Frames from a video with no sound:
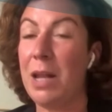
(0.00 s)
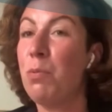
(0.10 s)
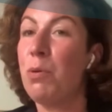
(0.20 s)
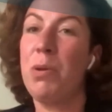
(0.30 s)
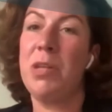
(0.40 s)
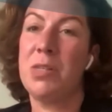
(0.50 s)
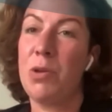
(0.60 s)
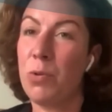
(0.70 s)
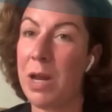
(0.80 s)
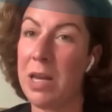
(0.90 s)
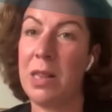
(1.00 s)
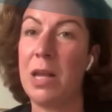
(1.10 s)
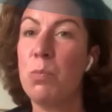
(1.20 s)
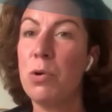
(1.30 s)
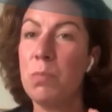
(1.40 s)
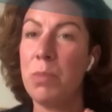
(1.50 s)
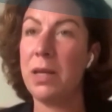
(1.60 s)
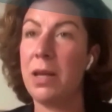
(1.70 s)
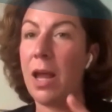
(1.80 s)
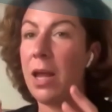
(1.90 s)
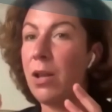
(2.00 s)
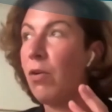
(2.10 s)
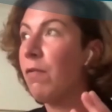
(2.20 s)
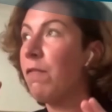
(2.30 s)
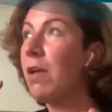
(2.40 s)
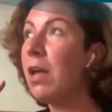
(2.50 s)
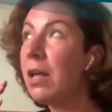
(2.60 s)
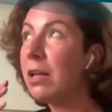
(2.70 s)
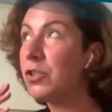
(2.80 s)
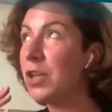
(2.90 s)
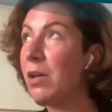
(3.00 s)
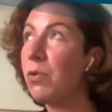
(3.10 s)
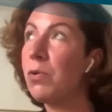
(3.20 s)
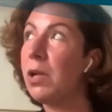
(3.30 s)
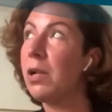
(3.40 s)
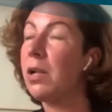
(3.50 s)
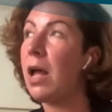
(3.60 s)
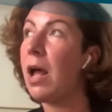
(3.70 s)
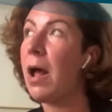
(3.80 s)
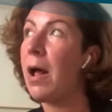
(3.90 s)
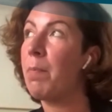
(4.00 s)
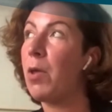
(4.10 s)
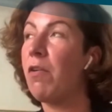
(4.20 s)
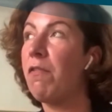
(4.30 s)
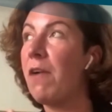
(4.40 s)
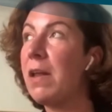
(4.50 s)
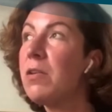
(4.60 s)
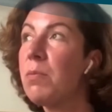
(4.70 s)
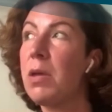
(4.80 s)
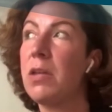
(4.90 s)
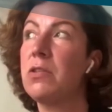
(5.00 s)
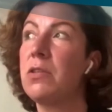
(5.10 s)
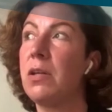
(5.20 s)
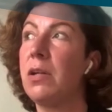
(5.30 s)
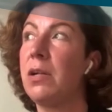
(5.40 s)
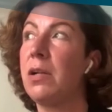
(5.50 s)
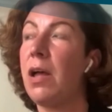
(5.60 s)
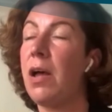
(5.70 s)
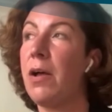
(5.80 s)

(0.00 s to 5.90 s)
that would be so great. That would be kind of general or fundamental